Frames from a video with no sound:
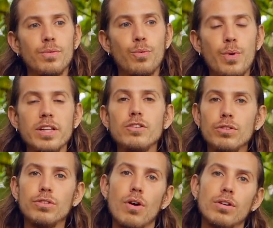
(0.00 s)
when you
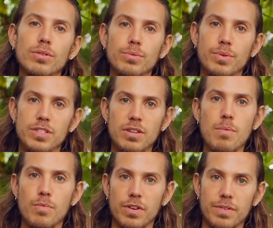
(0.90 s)
talk with
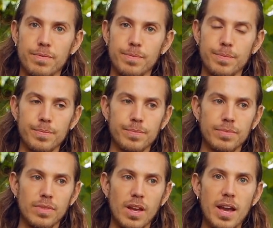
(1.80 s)
someone
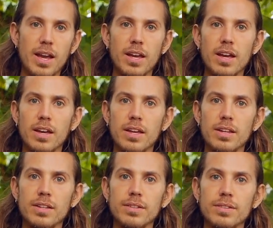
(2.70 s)

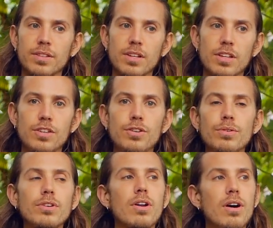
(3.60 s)
and
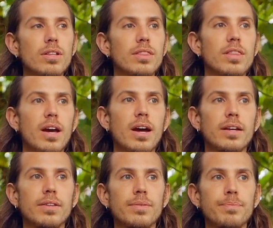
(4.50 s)
you're not
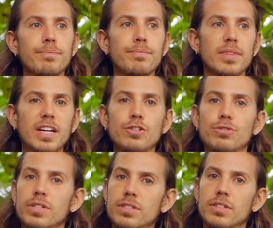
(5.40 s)
that
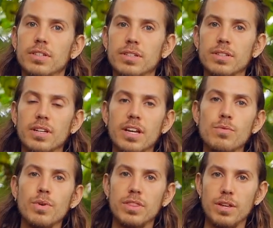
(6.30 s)
interested
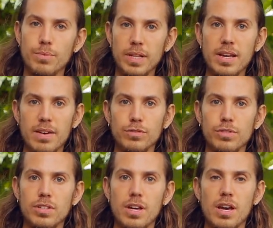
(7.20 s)
in what they really have to
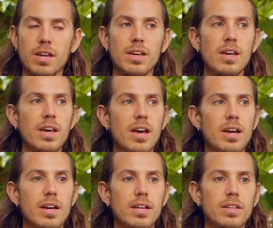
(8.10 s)
say,
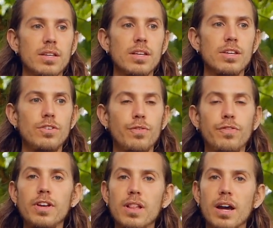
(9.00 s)
and you
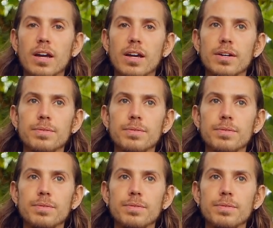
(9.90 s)
feel like